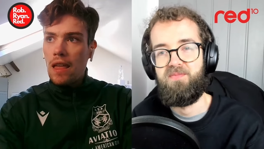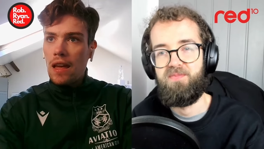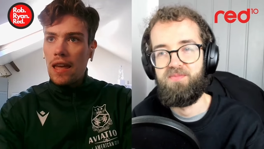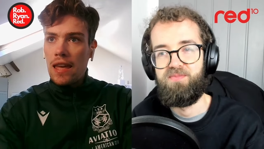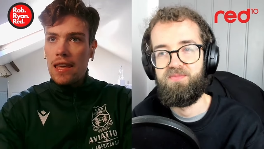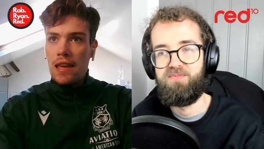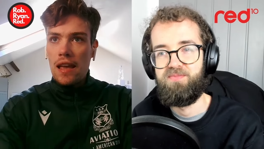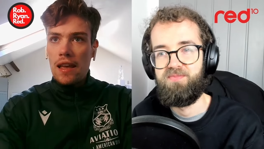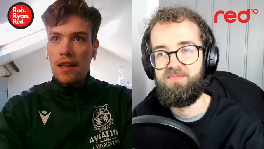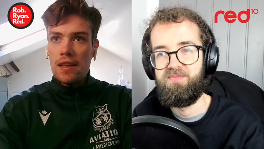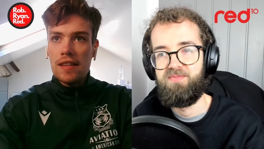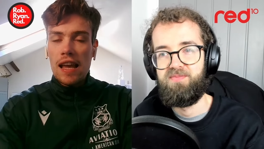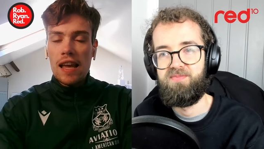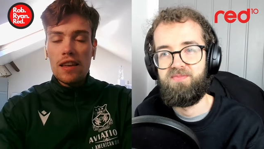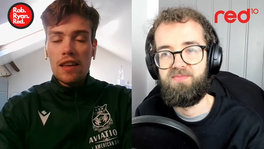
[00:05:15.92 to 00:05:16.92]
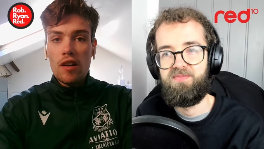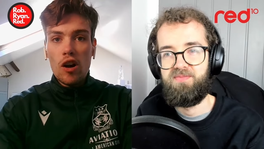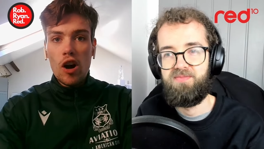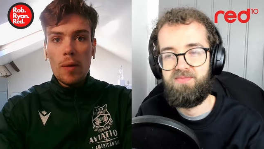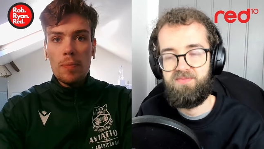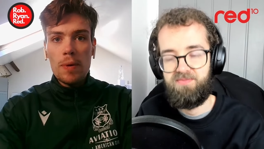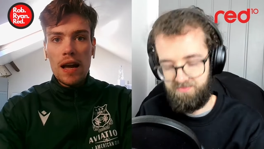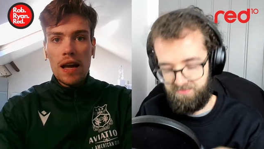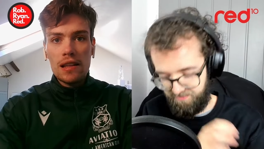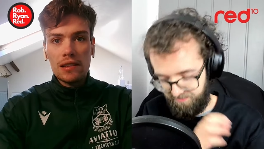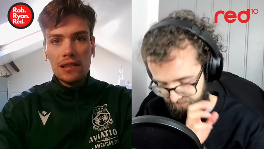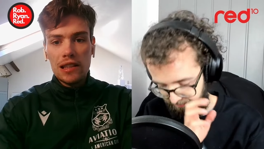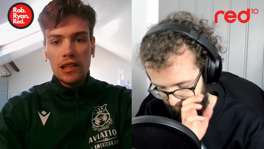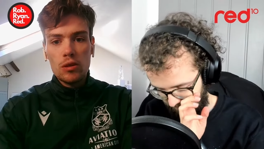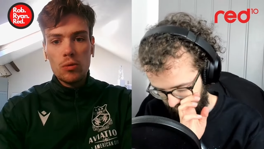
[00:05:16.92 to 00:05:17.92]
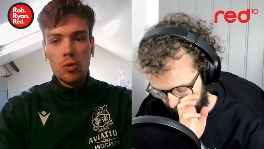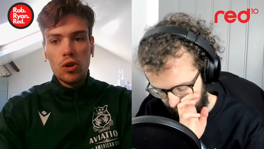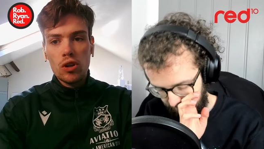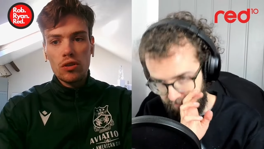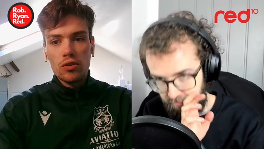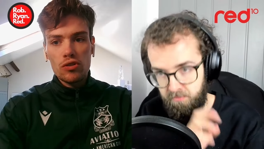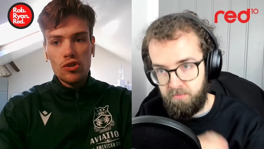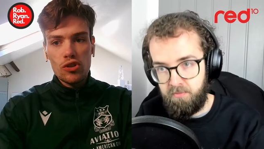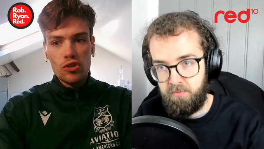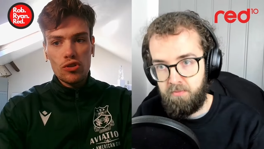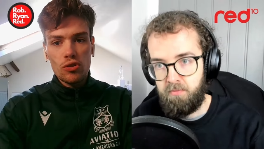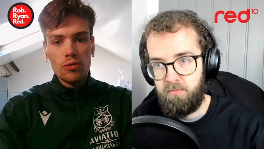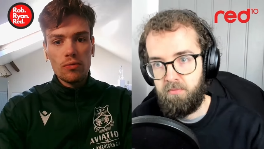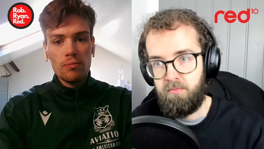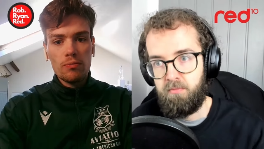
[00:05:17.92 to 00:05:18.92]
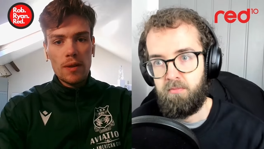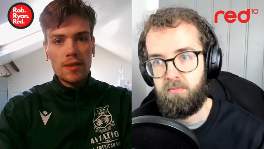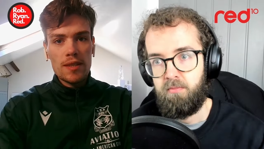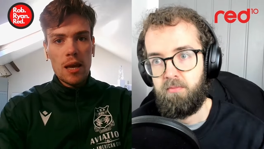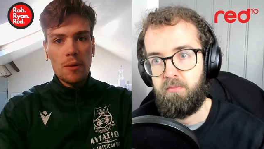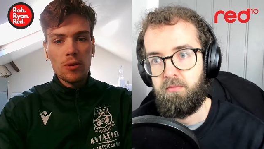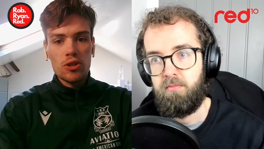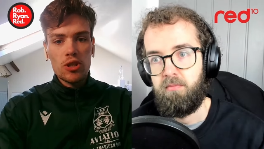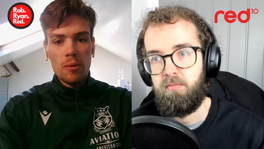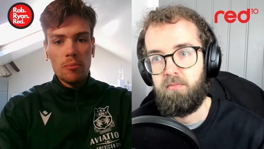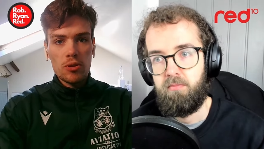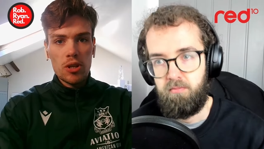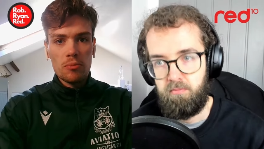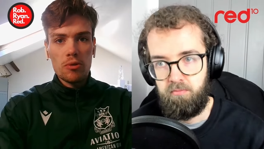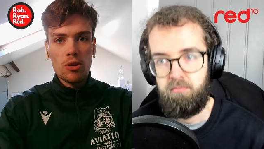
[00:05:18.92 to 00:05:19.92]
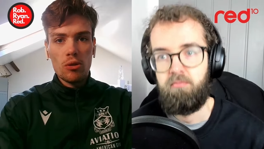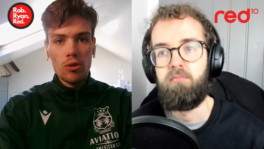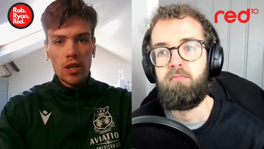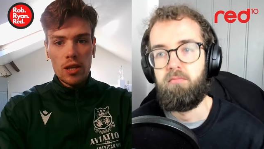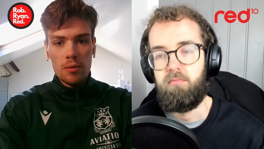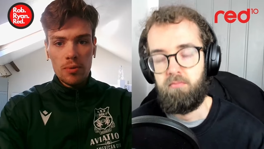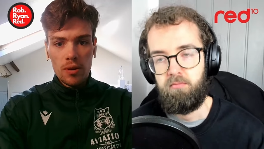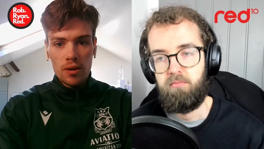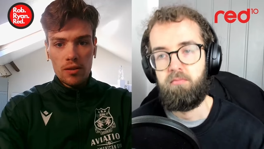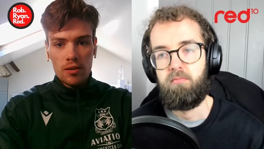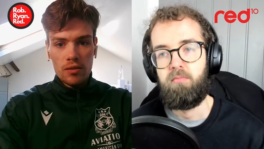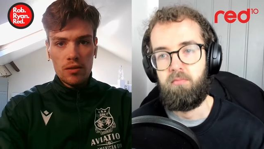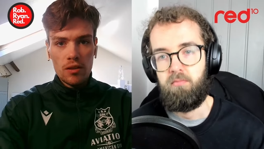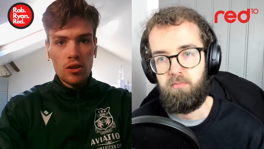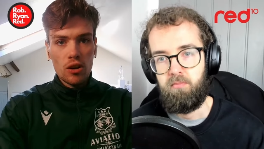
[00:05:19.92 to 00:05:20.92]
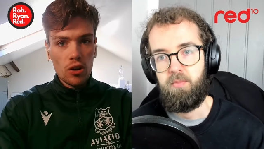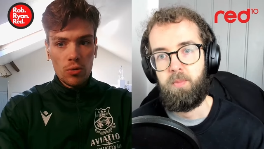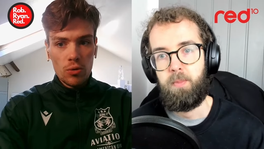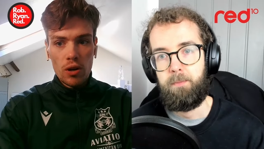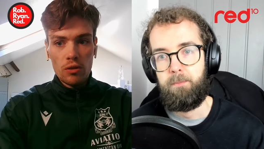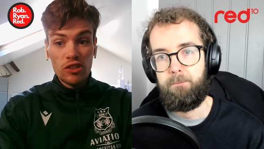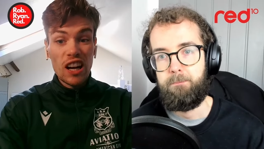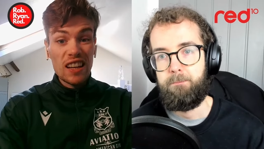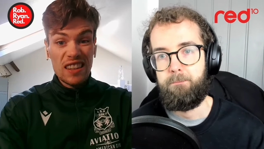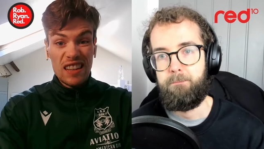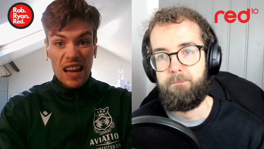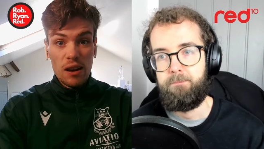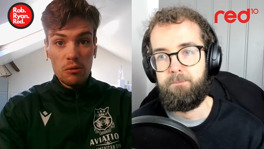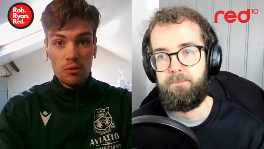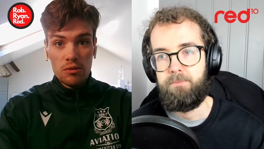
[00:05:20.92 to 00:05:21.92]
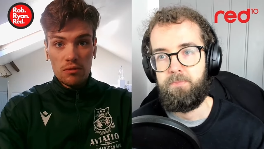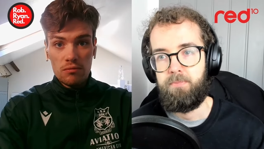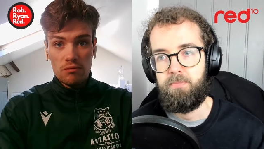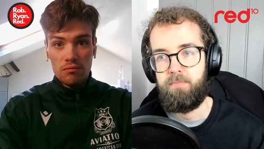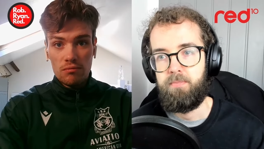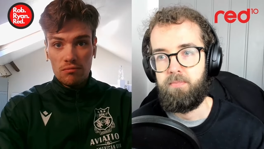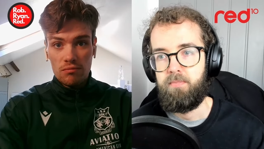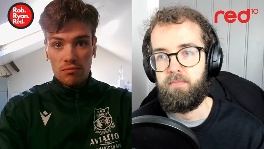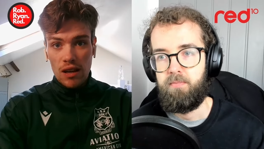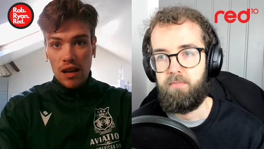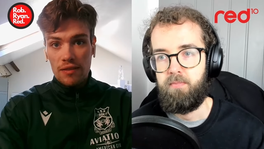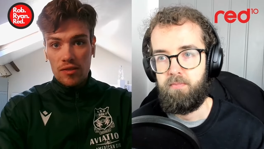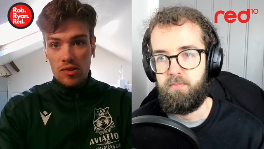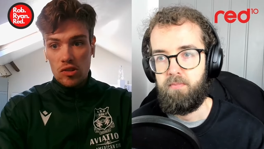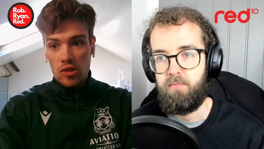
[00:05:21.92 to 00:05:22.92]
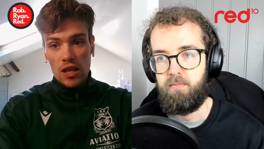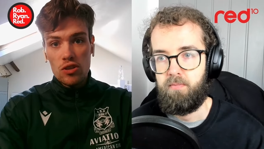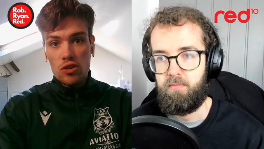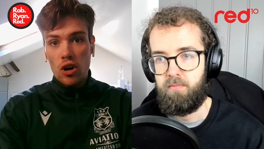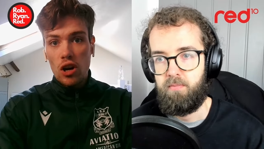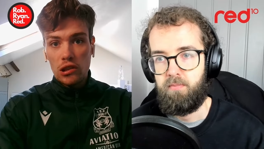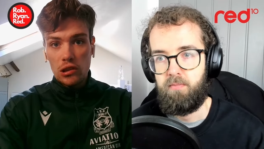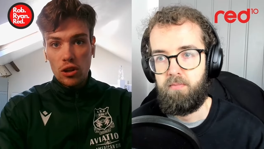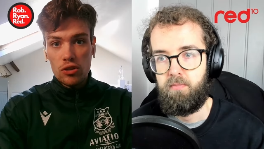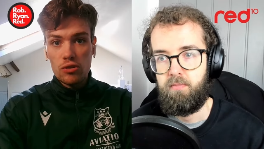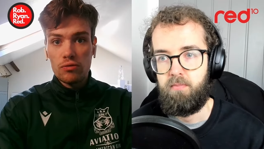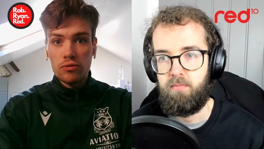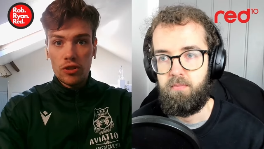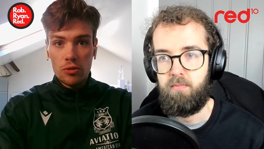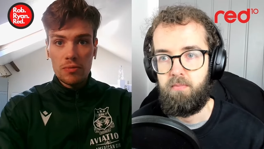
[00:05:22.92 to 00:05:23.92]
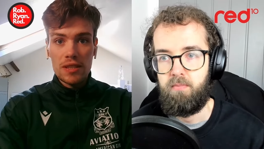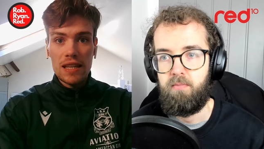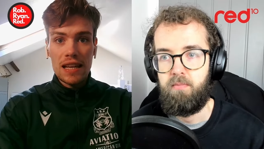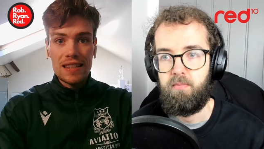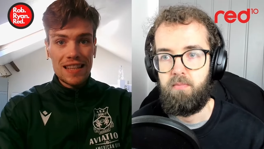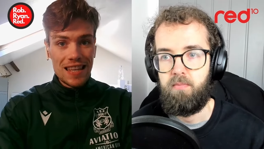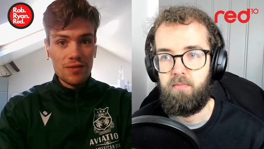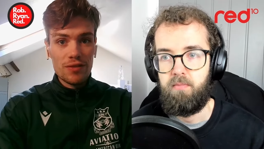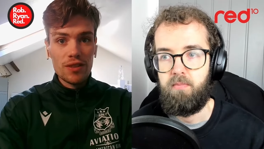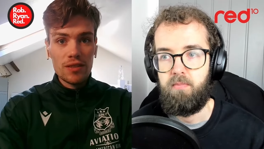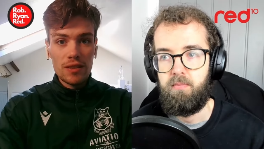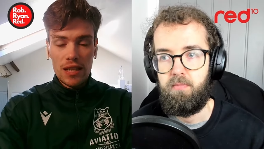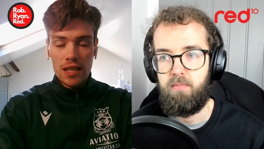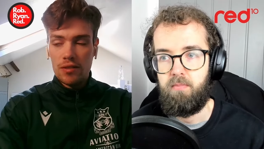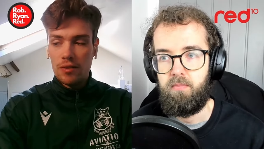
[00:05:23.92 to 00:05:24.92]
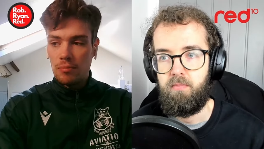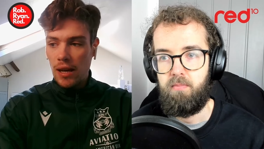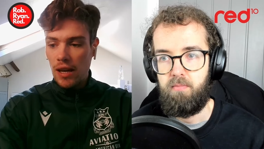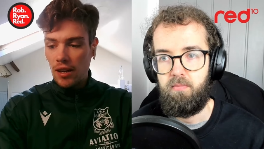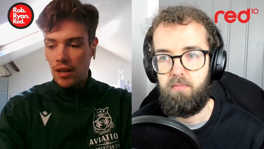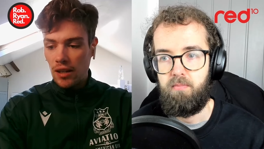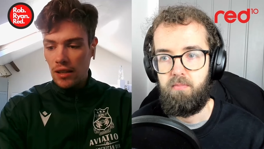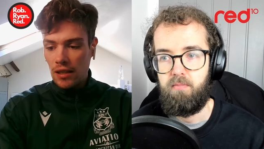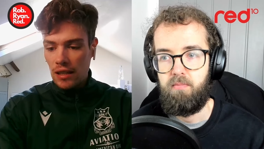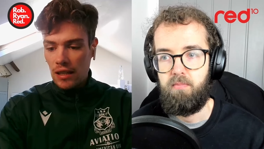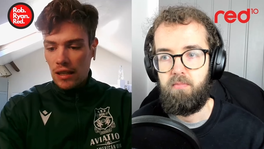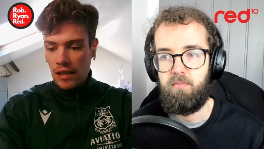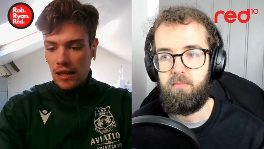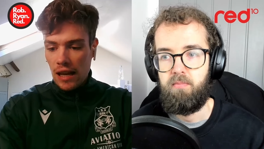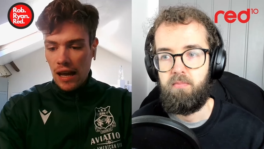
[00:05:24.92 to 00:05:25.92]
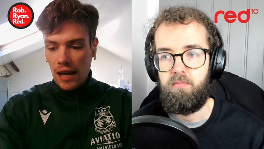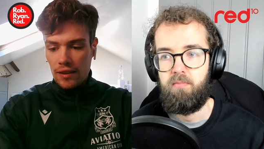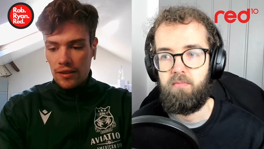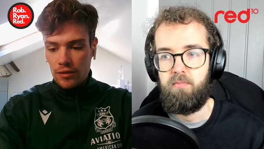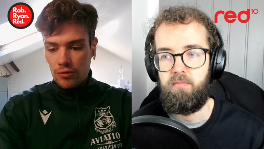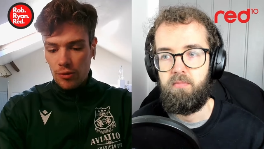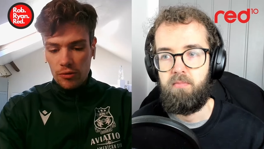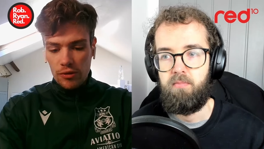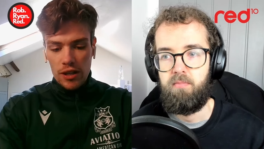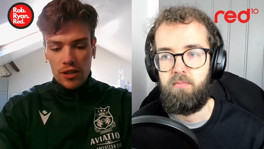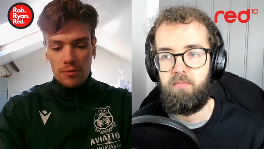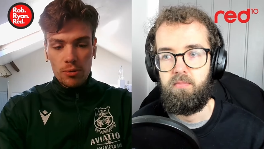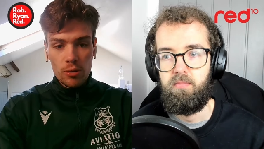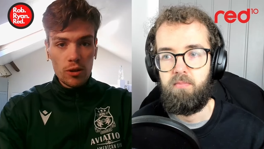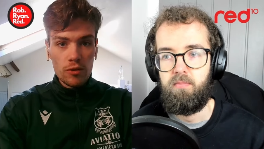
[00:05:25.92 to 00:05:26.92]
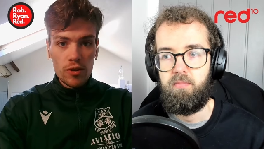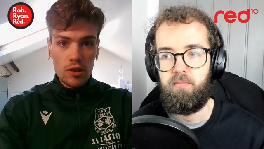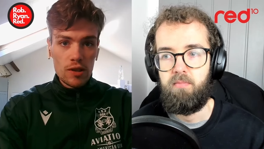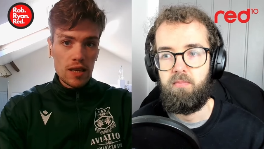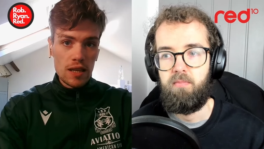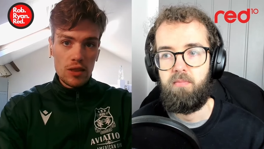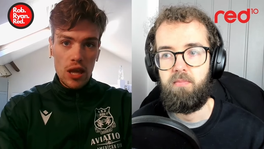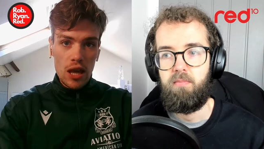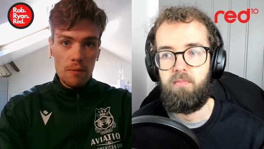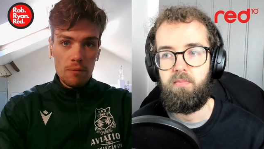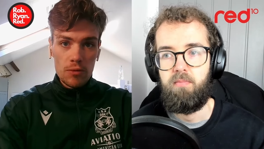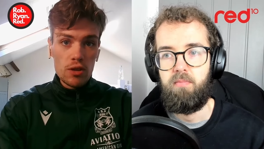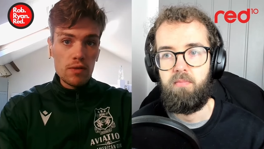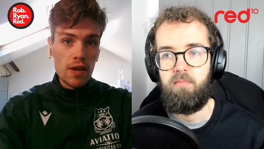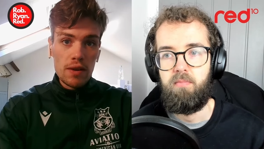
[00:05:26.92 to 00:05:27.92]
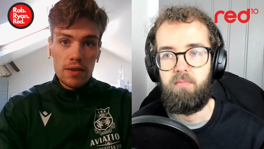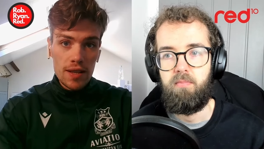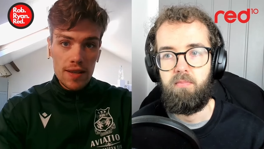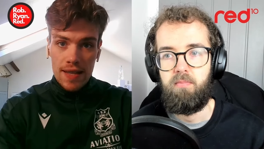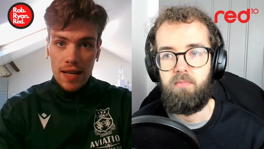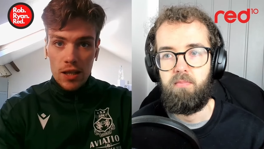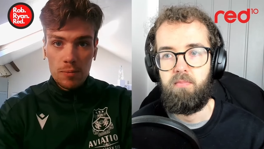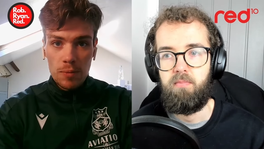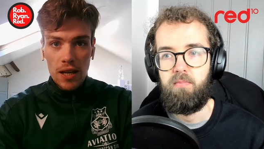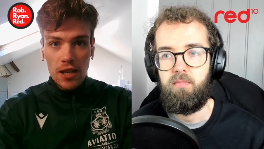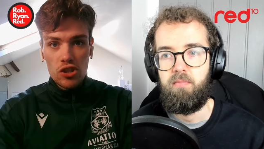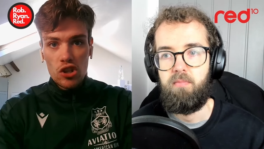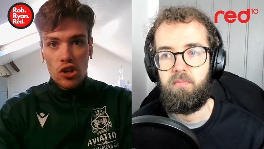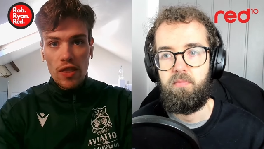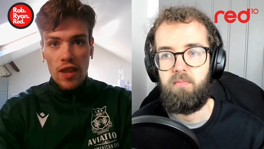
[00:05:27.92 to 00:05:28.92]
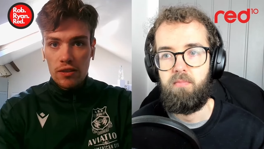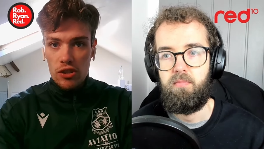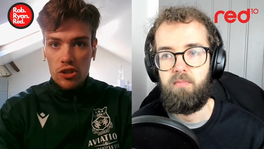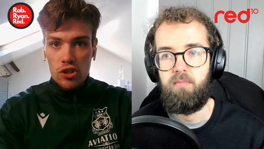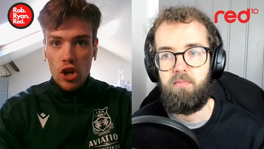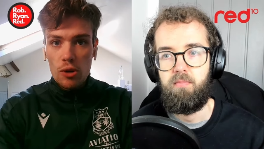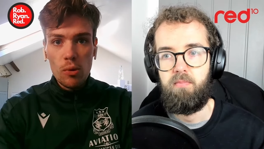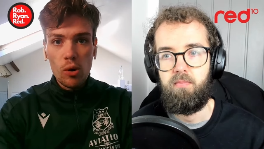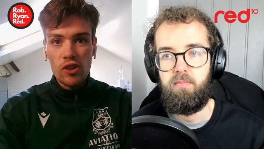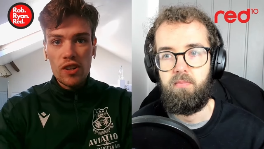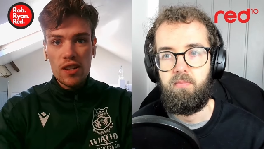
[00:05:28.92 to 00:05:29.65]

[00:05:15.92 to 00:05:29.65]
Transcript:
Speaker 1: he is a upper end League One to sort of mid table Championship goalkeeper, Okonkwo right now, and he's got a lot of room to get even even better. And from a Wrexham point of view, you said there, you've given it the sales pitch. There is no more